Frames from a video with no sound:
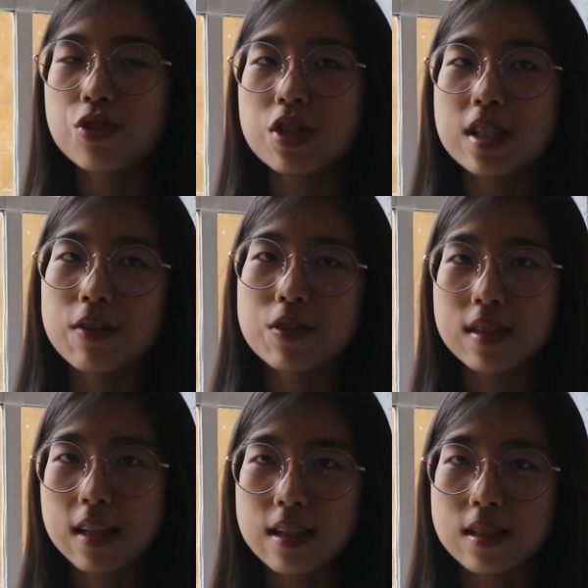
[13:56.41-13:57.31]
You just have to
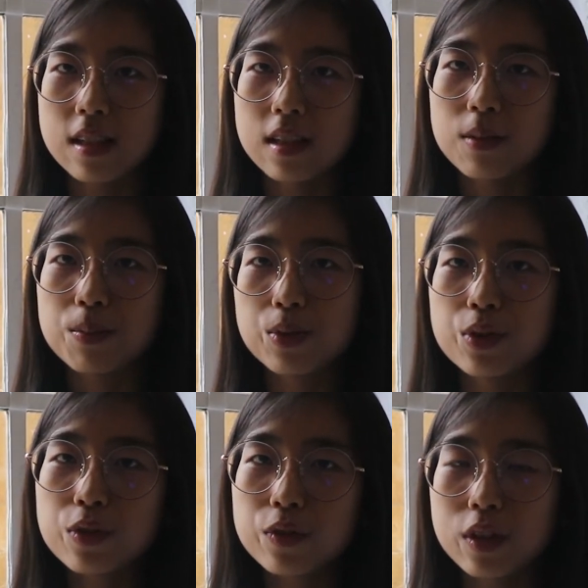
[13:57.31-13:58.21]
send in a
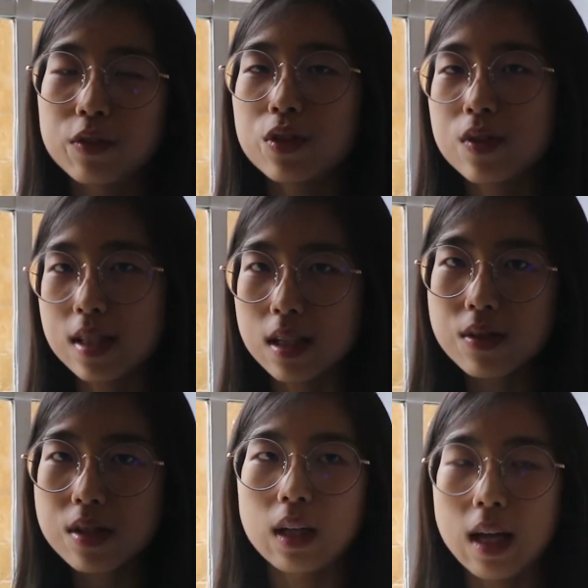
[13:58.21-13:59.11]
proof of your results,